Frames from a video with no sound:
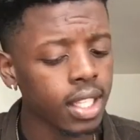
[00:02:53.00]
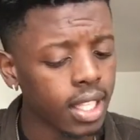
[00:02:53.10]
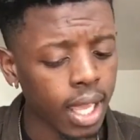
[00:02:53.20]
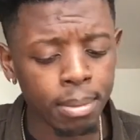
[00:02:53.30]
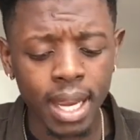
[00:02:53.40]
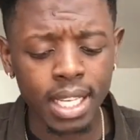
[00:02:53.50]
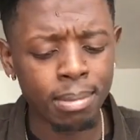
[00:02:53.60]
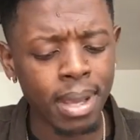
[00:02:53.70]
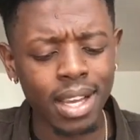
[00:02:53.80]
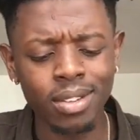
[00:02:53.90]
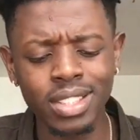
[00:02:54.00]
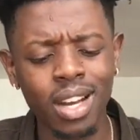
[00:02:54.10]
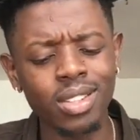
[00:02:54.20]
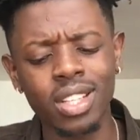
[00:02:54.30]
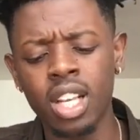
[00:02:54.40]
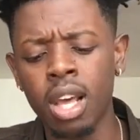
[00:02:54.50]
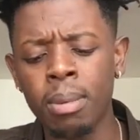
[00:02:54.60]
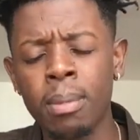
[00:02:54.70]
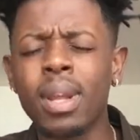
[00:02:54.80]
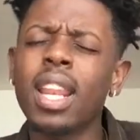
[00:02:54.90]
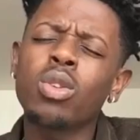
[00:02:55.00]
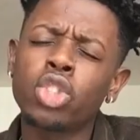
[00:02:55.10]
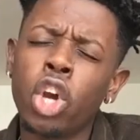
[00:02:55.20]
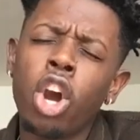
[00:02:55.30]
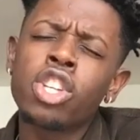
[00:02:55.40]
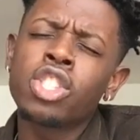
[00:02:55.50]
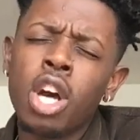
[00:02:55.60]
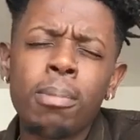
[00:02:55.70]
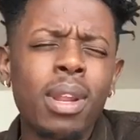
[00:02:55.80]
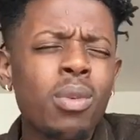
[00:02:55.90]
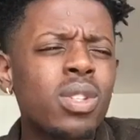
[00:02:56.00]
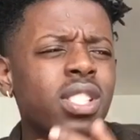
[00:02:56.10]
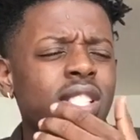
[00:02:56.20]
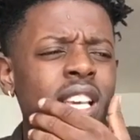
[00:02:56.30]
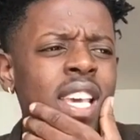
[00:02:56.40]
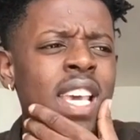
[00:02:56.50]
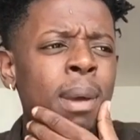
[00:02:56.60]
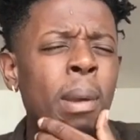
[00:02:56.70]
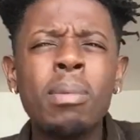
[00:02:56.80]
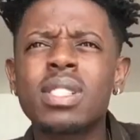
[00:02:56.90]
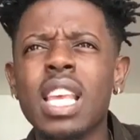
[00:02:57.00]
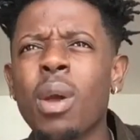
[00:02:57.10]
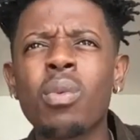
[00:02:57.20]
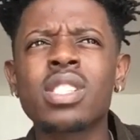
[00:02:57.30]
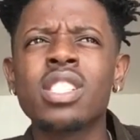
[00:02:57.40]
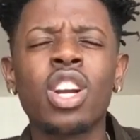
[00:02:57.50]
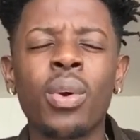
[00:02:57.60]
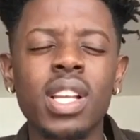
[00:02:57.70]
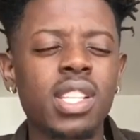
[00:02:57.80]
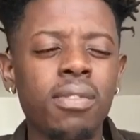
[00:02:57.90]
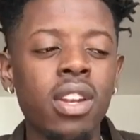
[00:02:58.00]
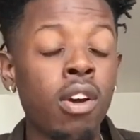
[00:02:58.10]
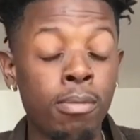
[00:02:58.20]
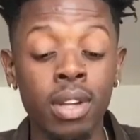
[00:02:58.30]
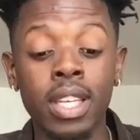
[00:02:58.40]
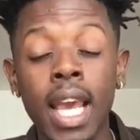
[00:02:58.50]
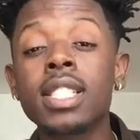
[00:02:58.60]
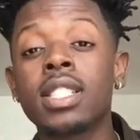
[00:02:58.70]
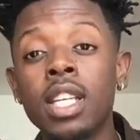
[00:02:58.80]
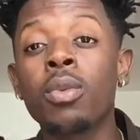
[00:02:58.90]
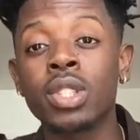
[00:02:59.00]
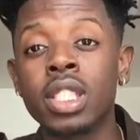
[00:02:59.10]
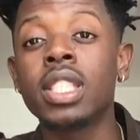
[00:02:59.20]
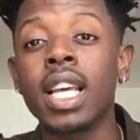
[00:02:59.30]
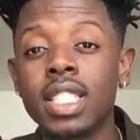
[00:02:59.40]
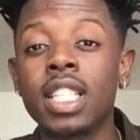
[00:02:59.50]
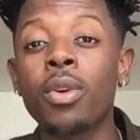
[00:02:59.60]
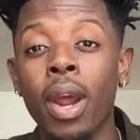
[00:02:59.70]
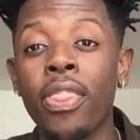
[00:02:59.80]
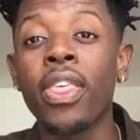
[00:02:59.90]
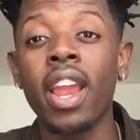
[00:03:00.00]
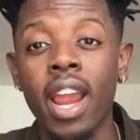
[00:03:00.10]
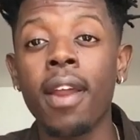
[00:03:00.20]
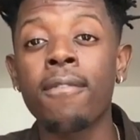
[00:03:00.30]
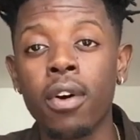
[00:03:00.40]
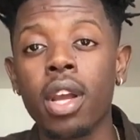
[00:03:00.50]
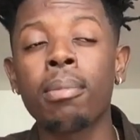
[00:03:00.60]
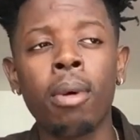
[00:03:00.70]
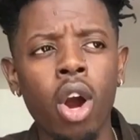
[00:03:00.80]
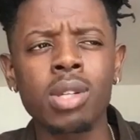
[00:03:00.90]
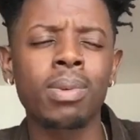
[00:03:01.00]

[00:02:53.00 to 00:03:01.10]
Like Back to Back, that was a club hit. But I know Charged Up, but it was. People say it wasn't aggressive enough, but that shit right there had fucking bars.